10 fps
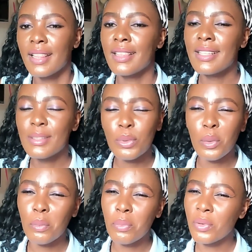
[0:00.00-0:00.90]
This
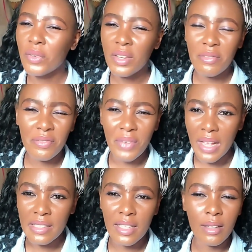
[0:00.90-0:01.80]
will
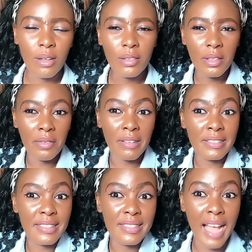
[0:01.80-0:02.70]
prevent a lot of
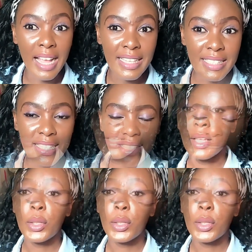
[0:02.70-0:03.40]
anxiety.